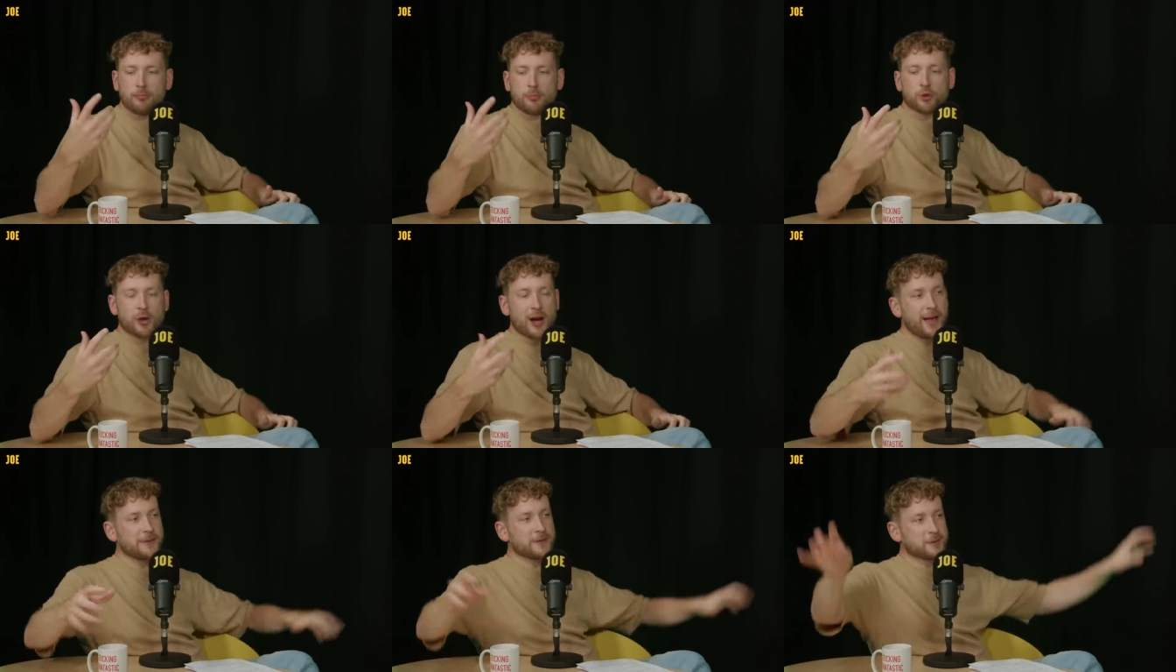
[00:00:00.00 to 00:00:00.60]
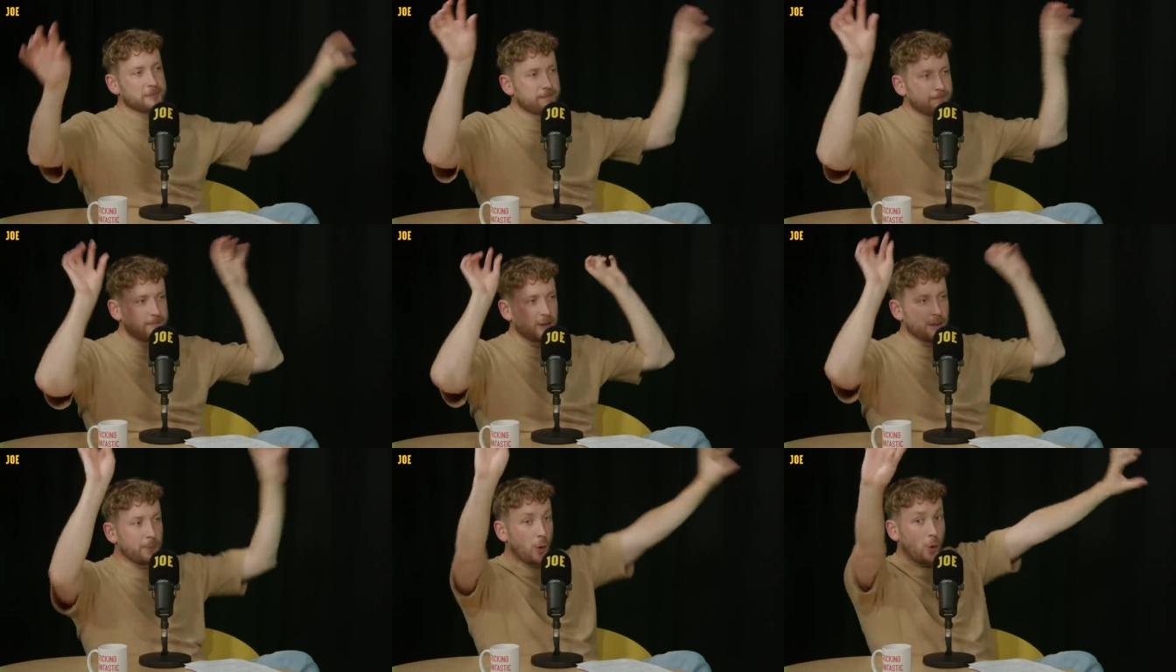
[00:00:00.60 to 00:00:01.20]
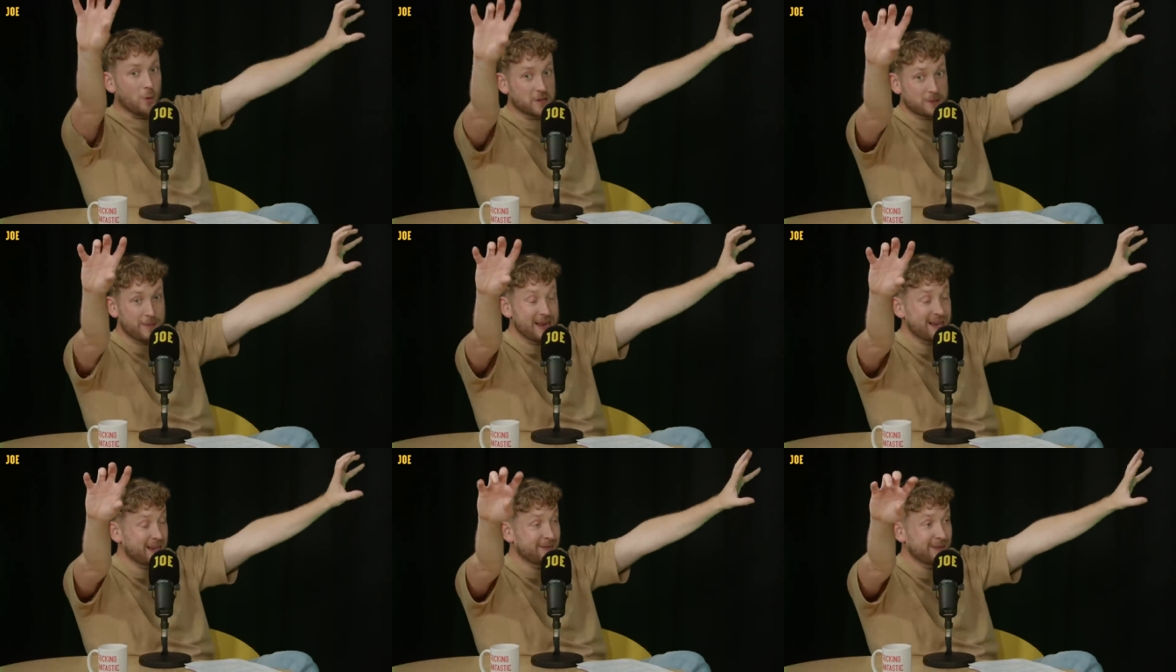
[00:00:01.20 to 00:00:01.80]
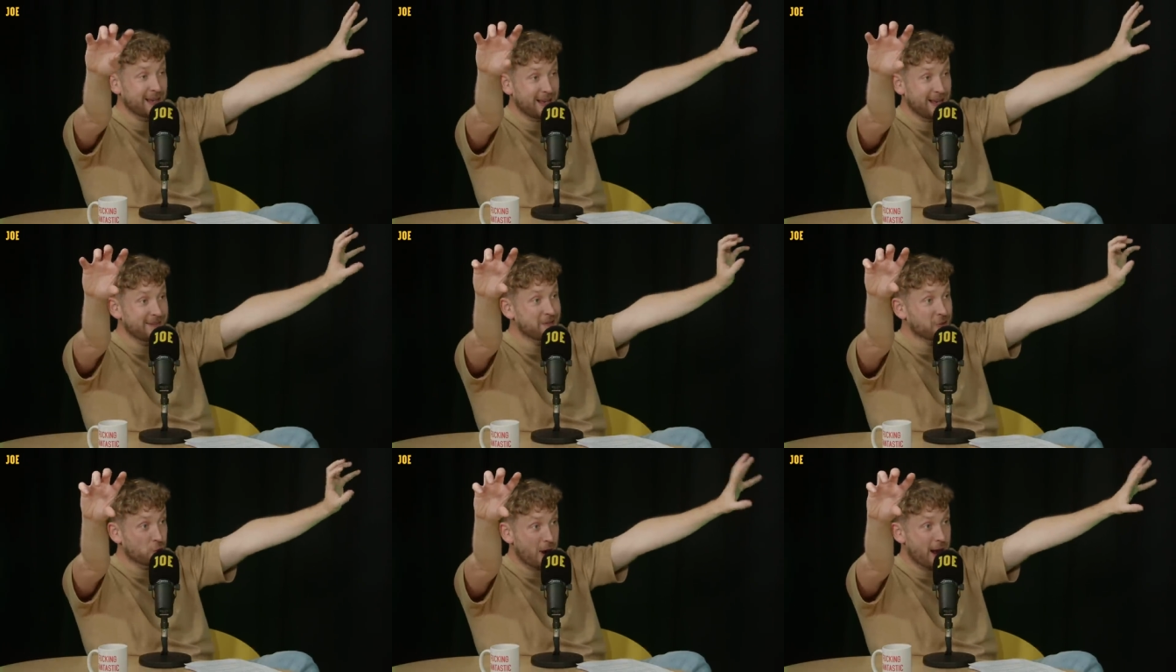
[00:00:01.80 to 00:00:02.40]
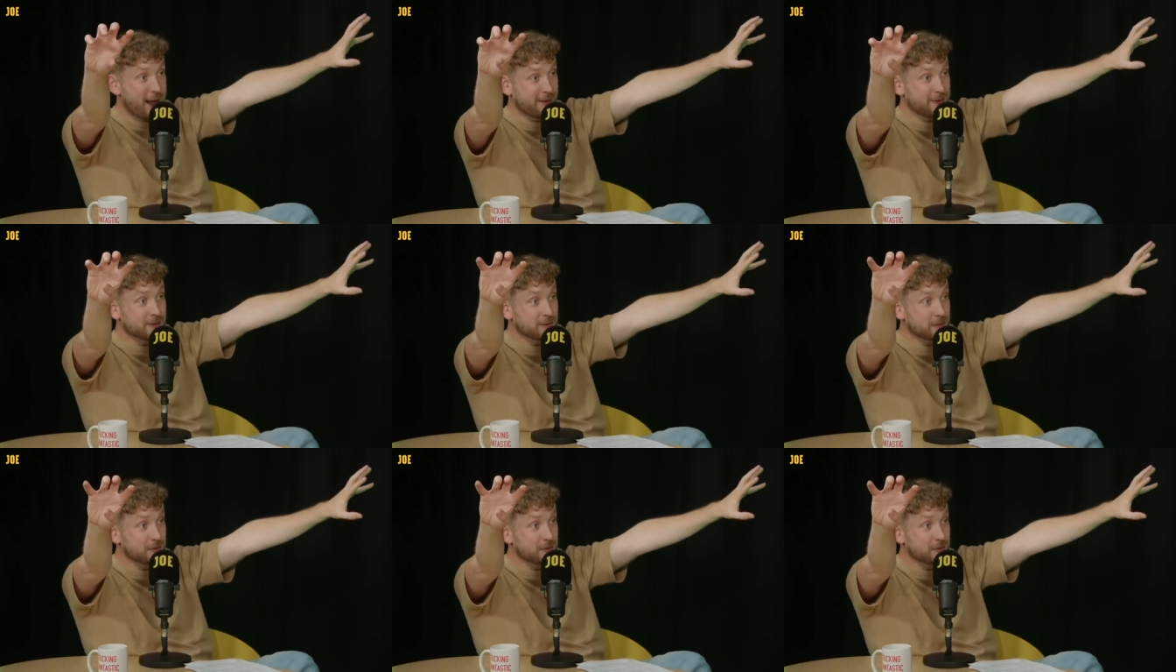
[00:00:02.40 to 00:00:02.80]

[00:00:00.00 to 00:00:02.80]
trans. The porn's making the kids trans.